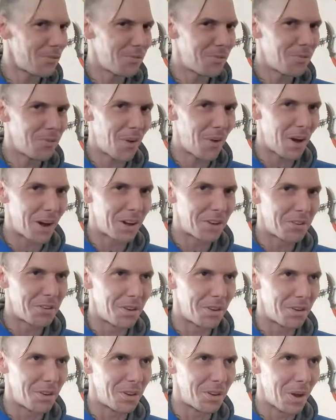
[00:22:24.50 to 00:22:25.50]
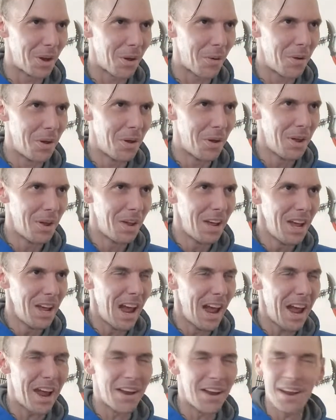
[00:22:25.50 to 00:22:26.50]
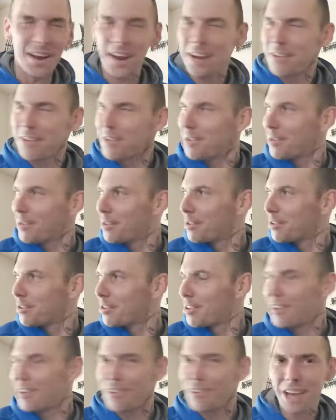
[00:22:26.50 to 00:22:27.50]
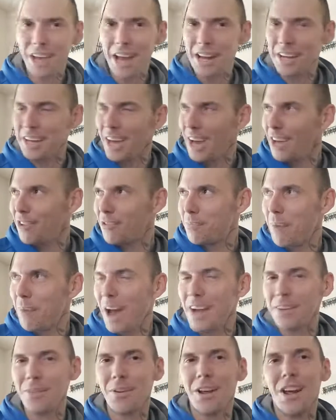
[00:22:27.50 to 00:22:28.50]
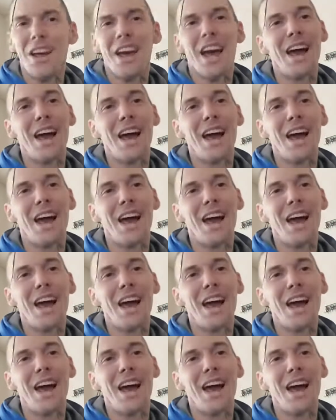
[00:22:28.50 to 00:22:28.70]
fuck, dude, you know? And then I just kind of gauged back, dude.